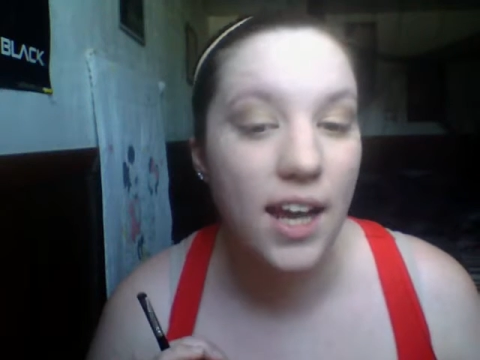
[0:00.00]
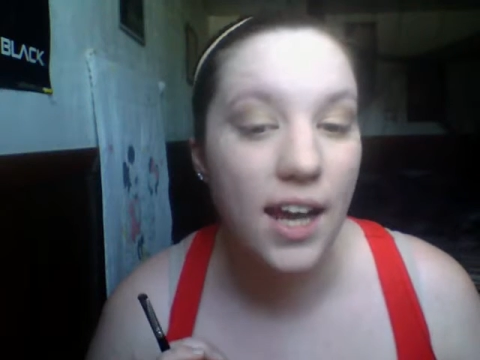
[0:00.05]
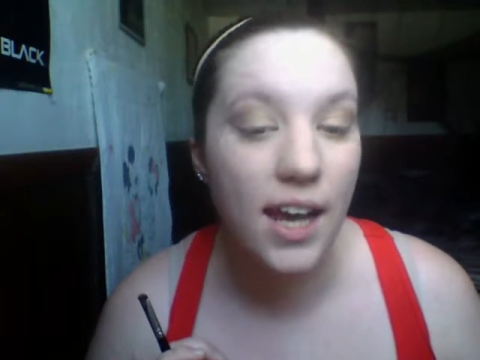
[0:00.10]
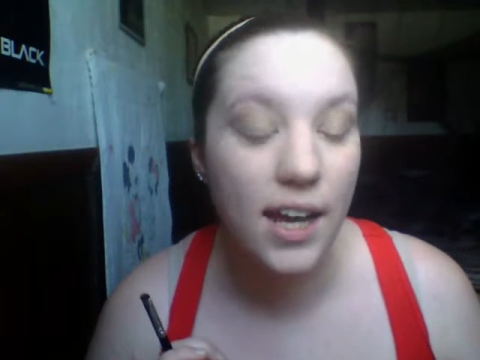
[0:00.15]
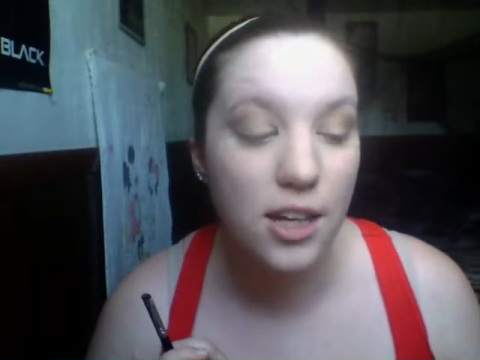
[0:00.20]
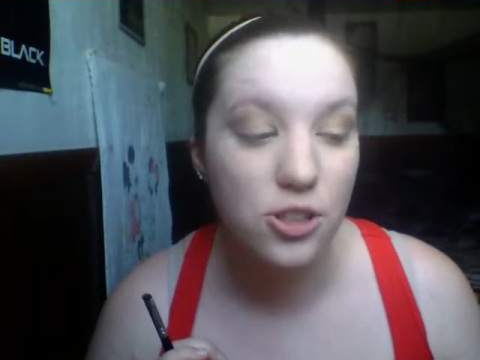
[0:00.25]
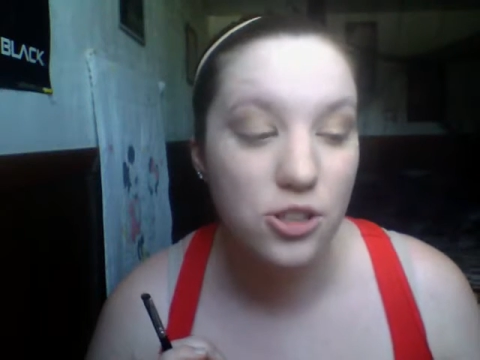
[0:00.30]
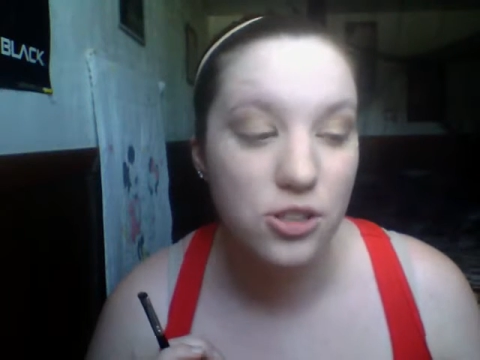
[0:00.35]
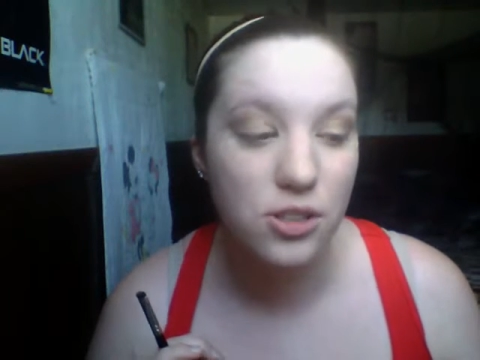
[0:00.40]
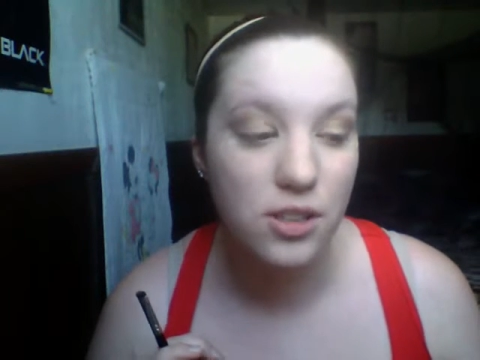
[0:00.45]
I
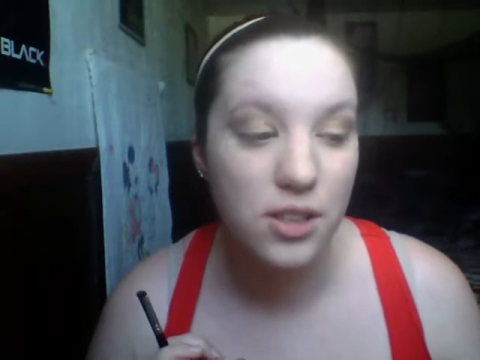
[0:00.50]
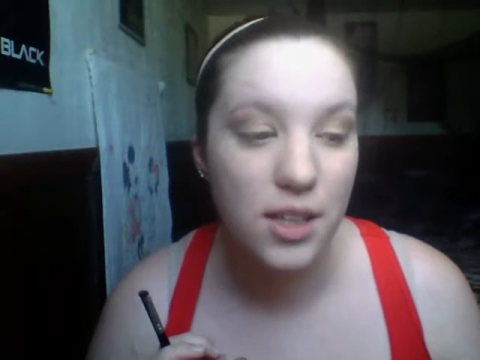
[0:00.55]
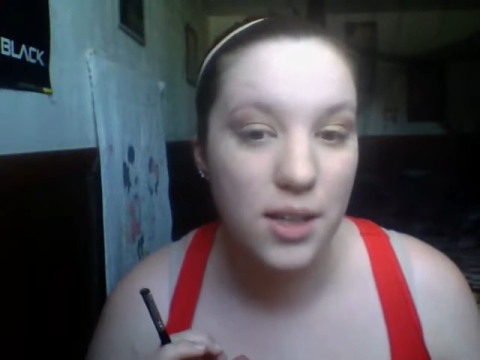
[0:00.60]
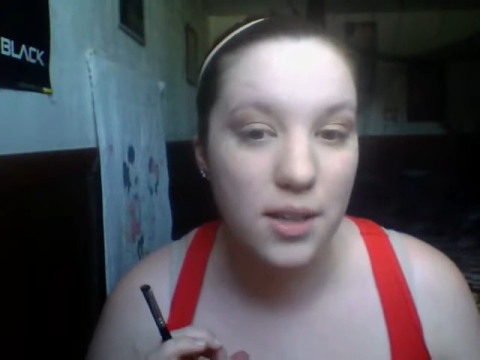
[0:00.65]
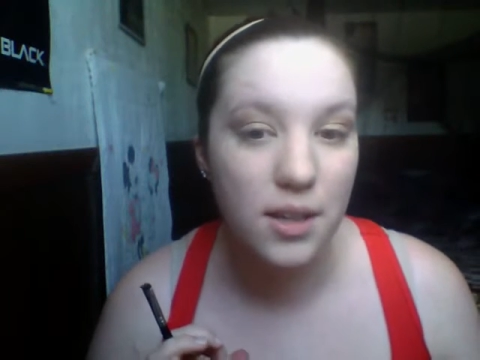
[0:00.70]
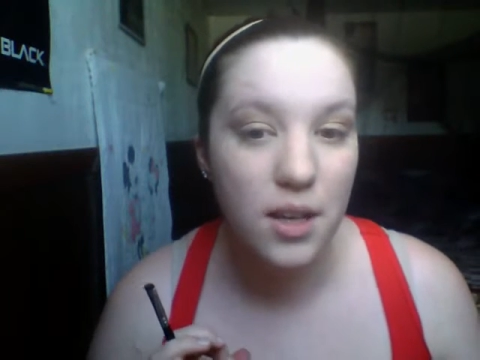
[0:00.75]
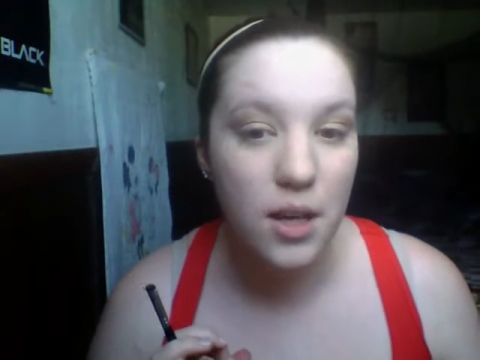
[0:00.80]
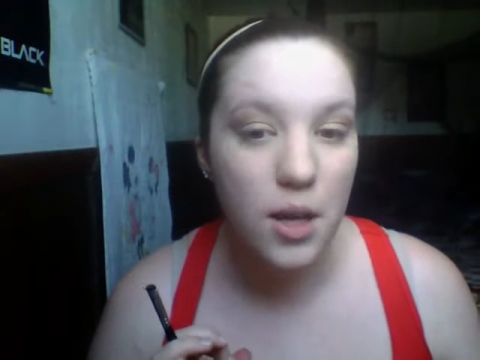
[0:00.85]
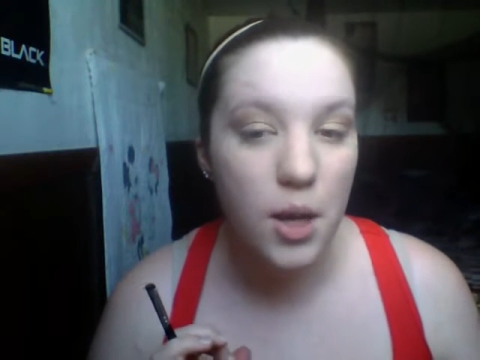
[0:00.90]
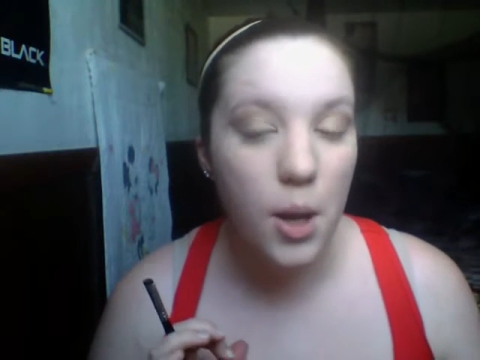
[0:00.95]

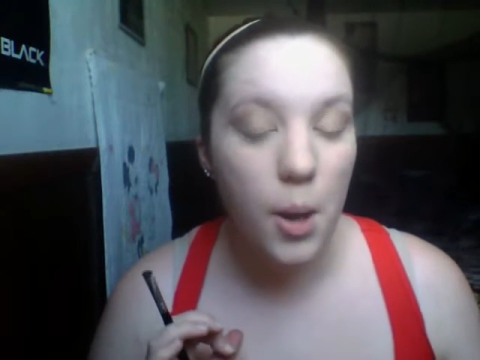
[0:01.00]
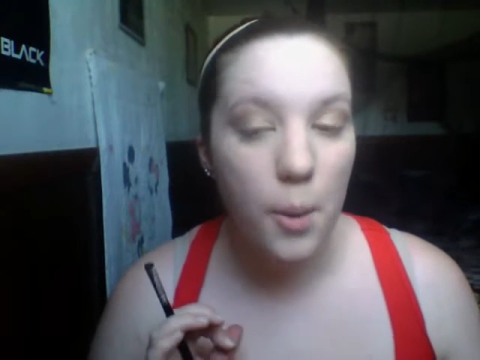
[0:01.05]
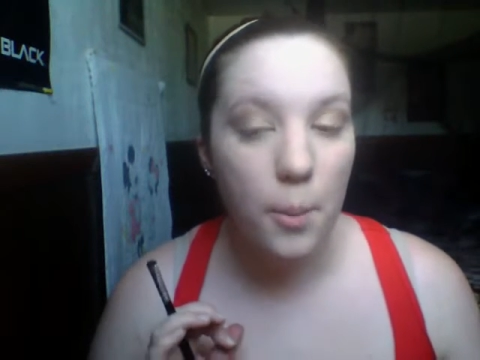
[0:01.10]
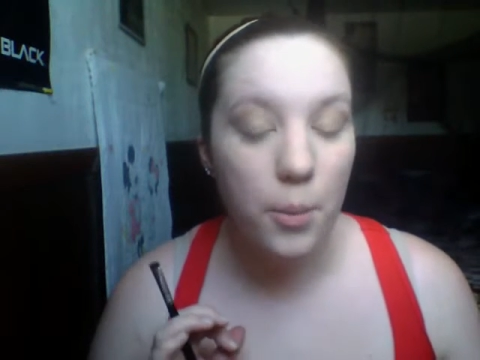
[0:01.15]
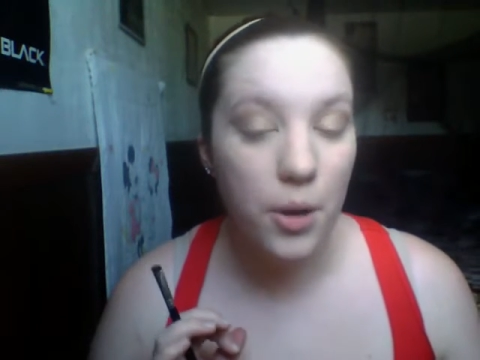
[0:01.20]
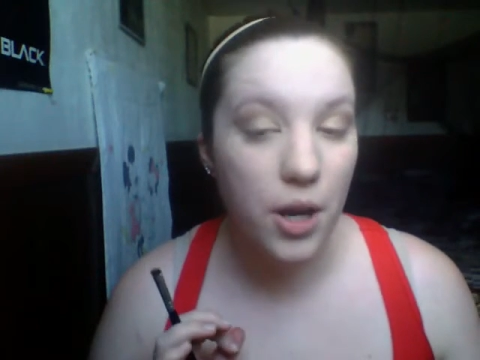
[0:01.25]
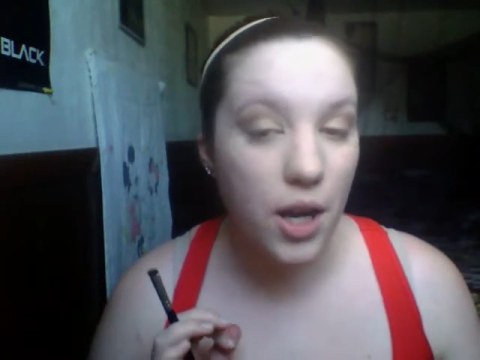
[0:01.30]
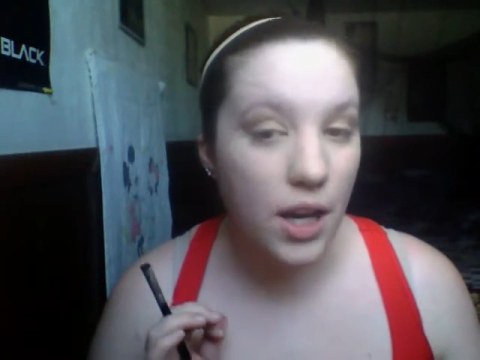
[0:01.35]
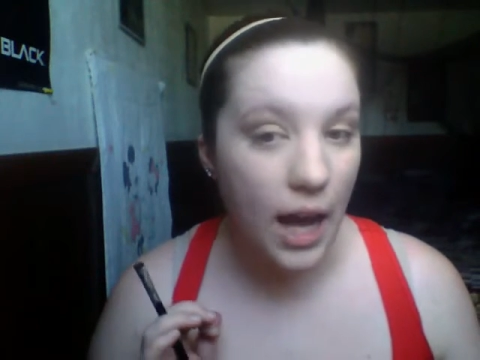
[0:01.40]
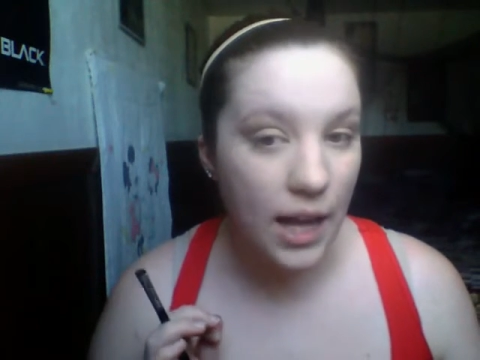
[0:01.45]
actually
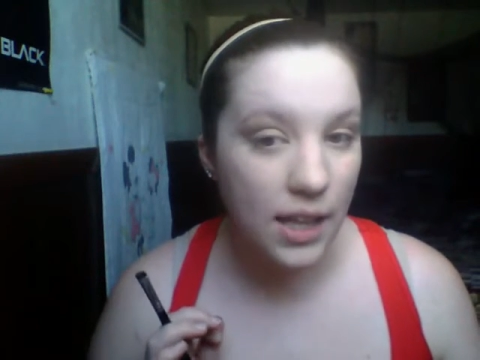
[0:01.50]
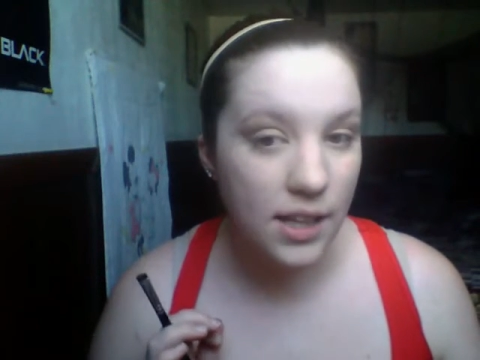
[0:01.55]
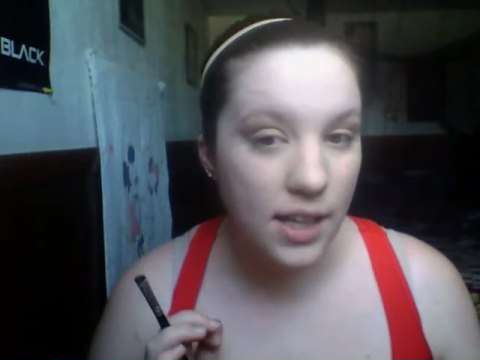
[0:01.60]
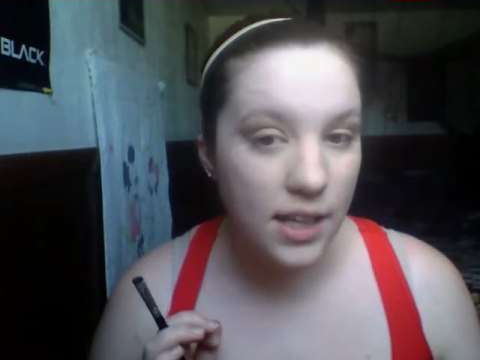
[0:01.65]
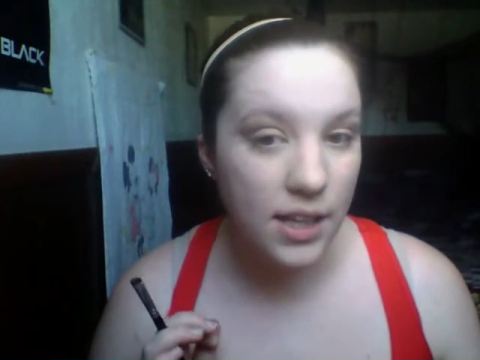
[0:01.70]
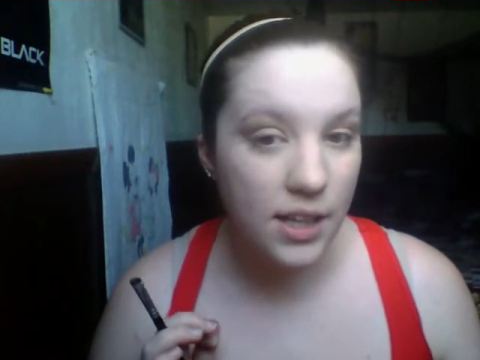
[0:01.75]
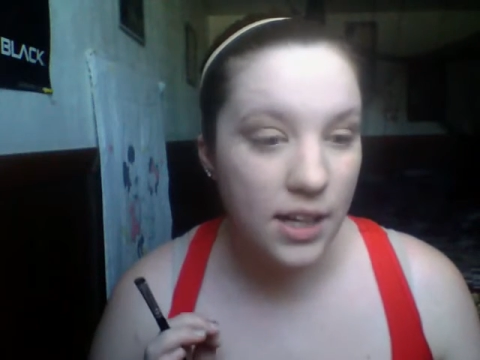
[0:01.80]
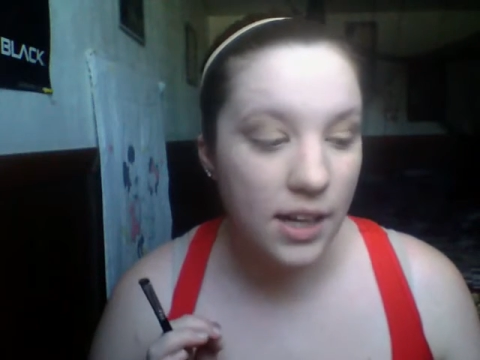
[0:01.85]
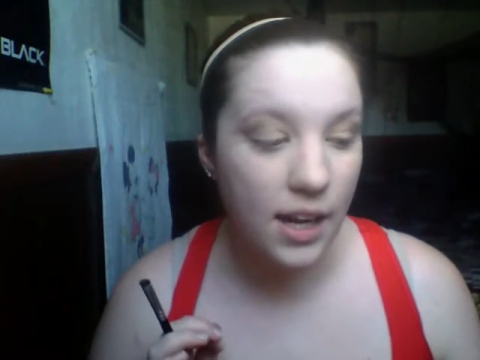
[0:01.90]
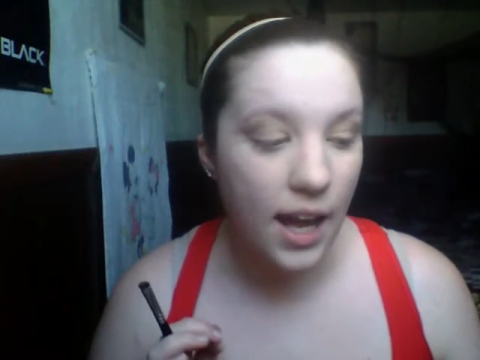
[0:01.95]
put on
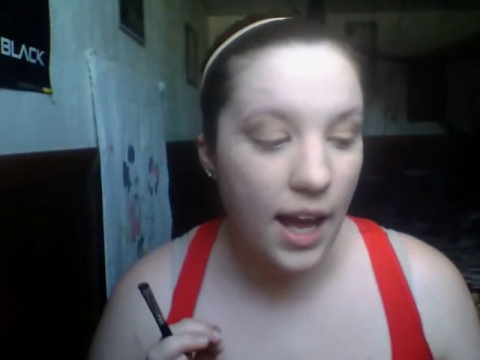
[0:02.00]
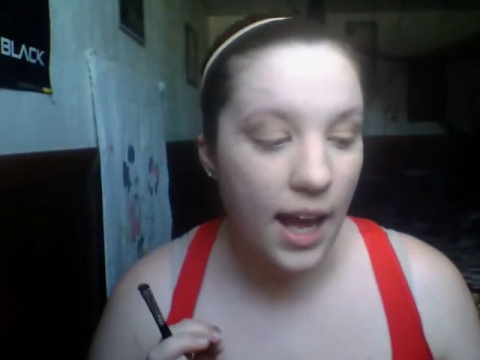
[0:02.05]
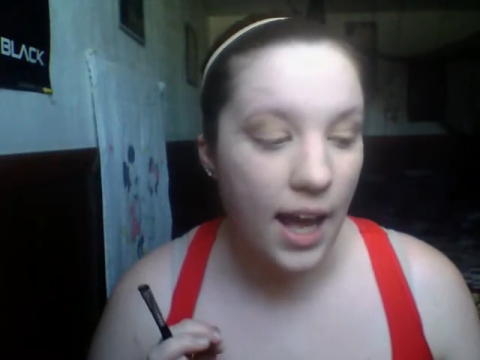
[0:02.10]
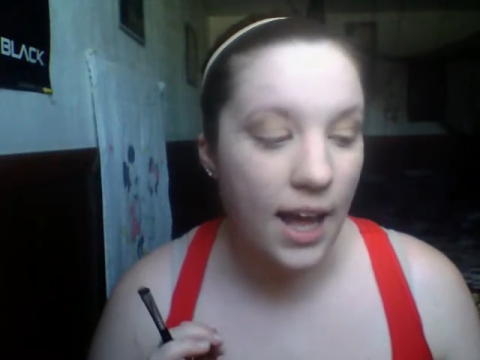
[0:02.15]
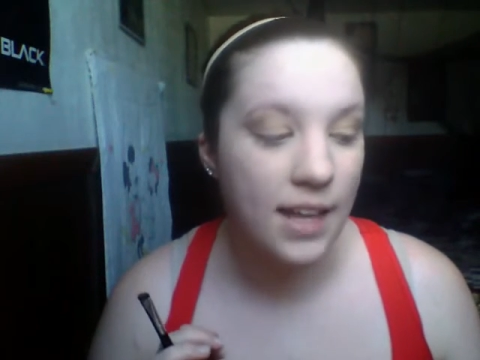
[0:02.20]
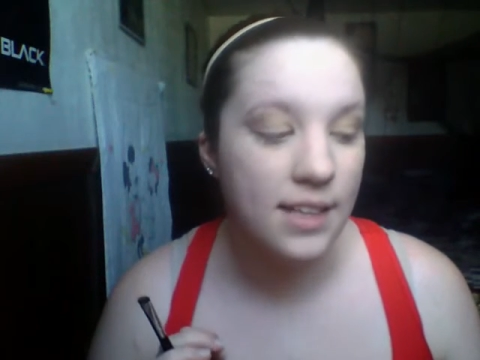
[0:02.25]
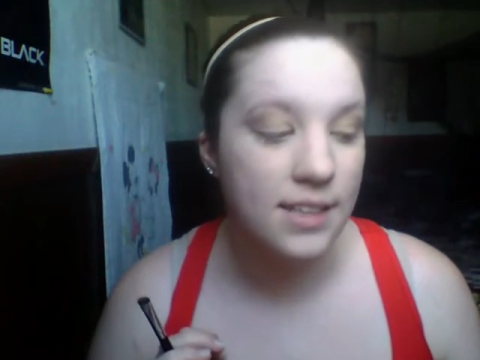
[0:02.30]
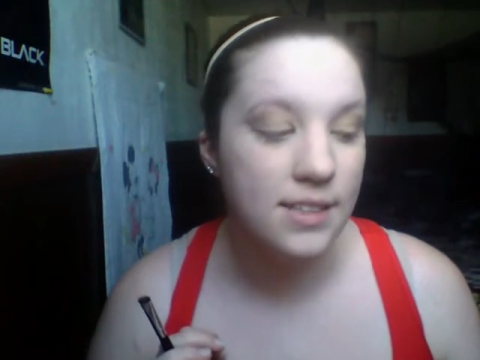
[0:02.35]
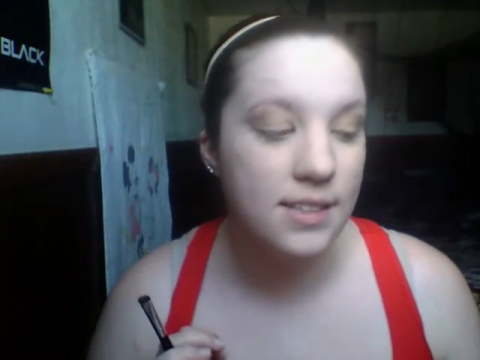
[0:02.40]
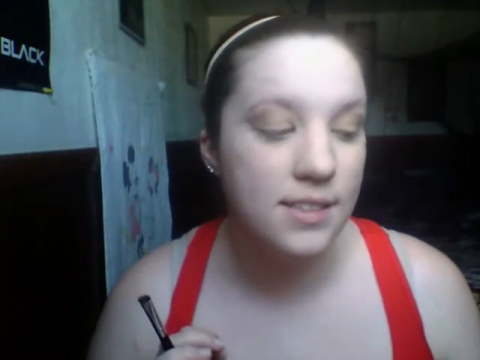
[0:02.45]
eyeliner
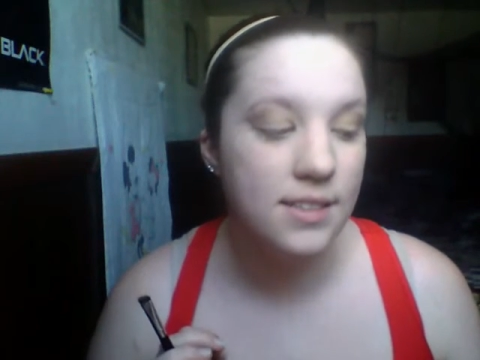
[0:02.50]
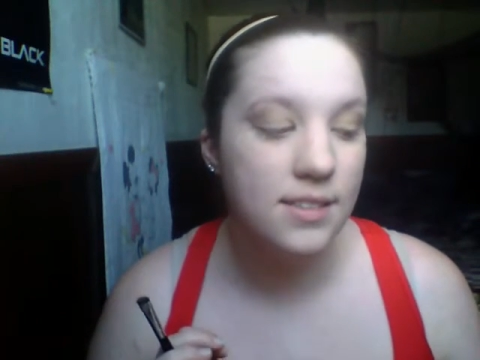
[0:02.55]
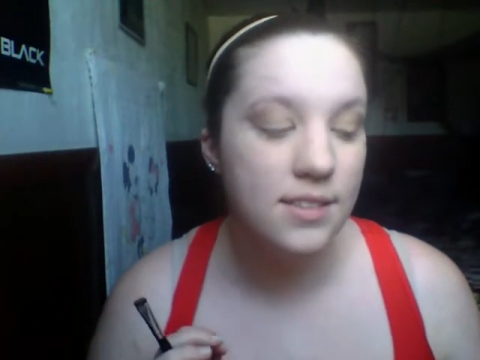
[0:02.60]
as